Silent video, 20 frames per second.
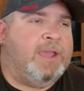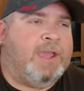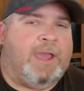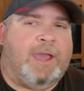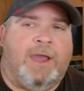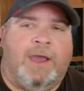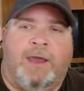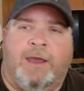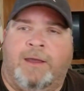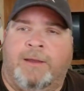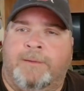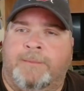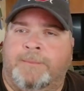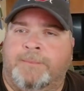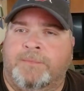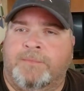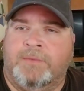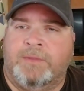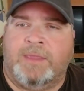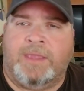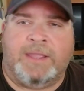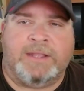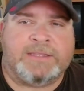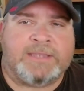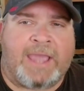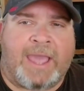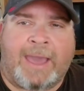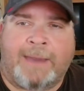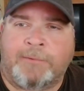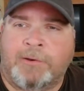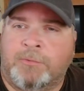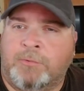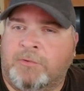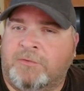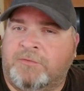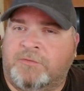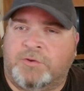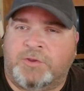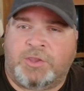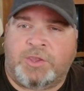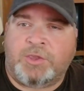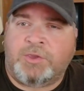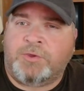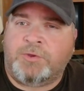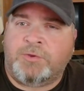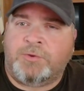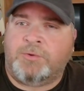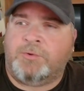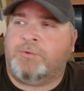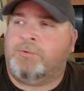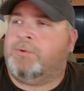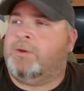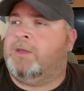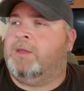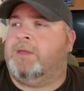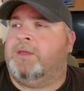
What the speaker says: it's habitable for you,